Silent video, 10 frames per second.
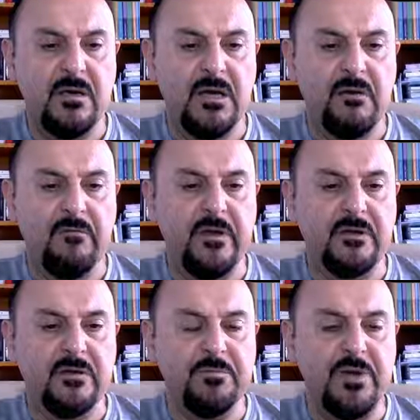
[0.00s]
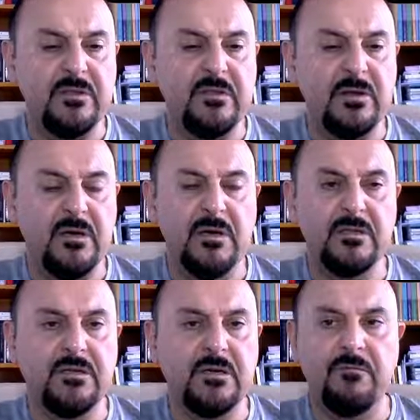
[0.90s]
we repeat
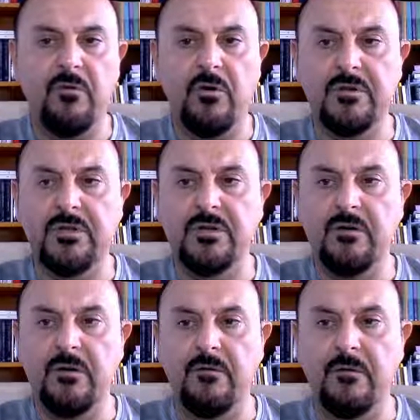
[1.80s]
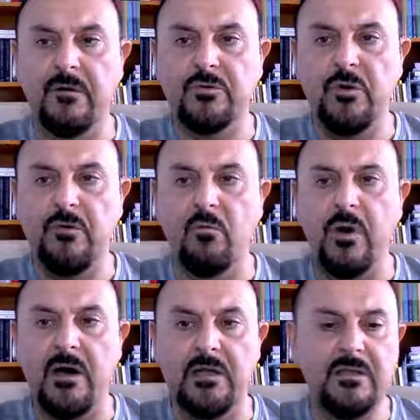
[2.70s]
for the row
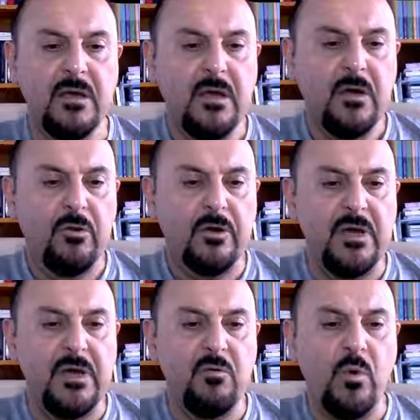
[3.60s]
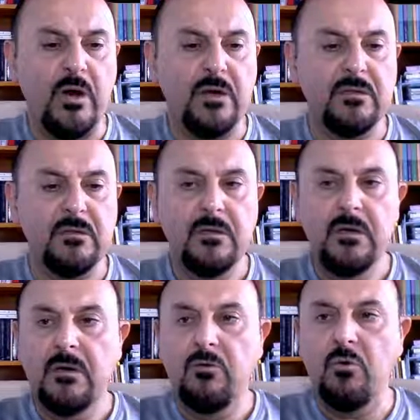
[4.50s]
1. Okay, 1,
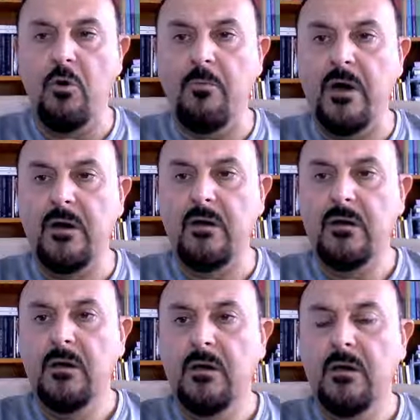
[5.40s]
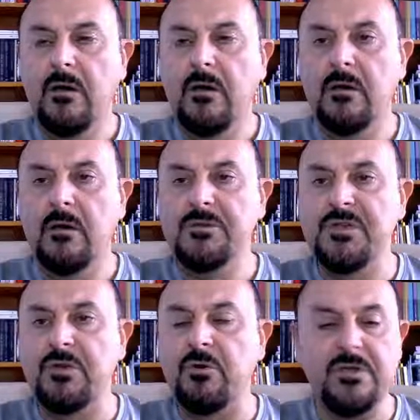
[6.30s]
comma
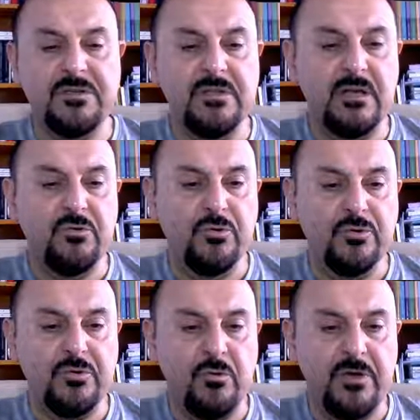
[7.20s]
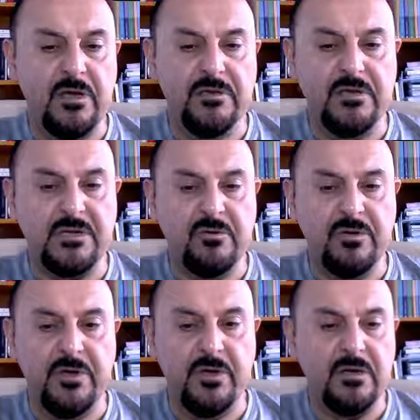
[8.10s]
0 is not used. Okay, just look
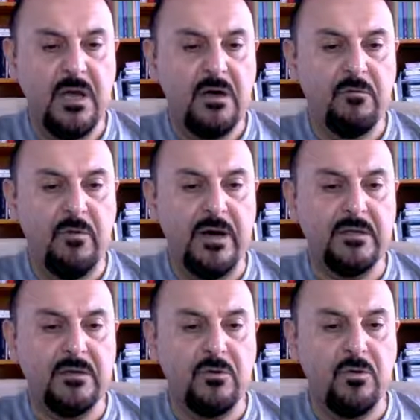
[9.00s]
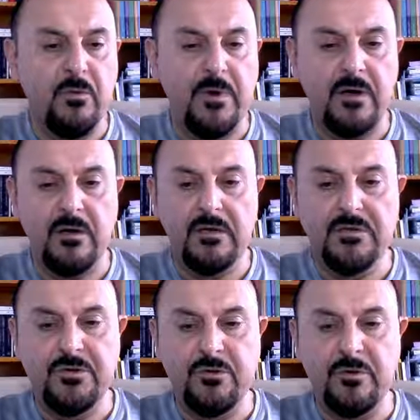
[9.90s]
here. 1, comma
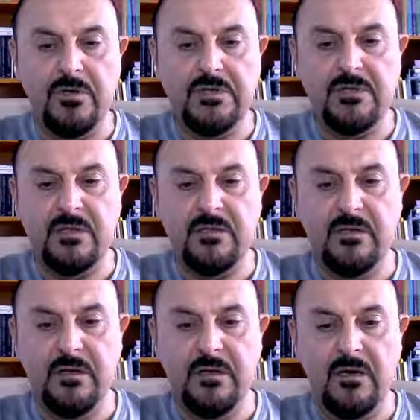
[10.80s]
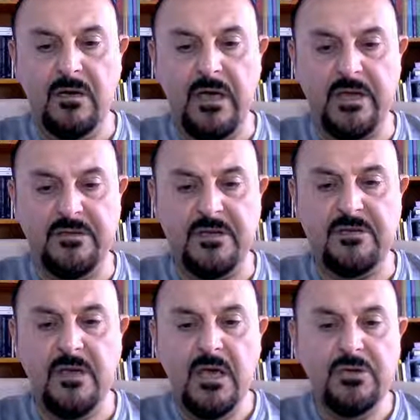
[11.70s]
0 is not exist.
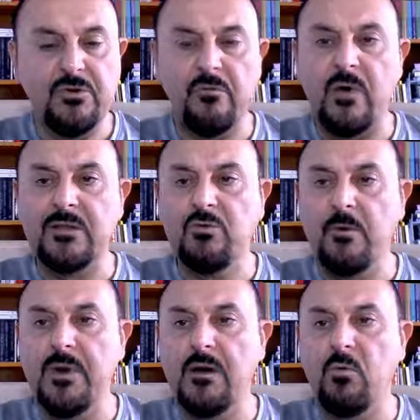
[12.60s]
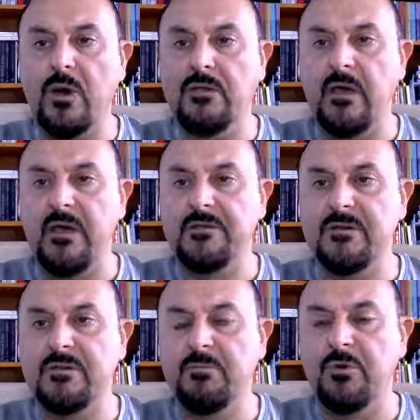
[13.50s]
So 1, comma 1
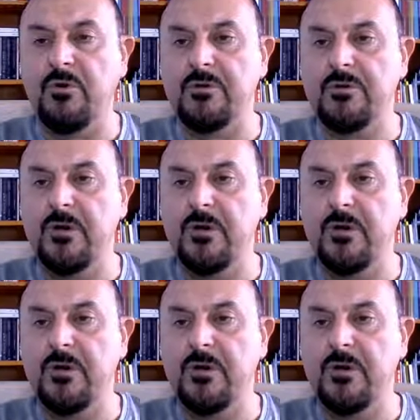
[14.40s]
exists because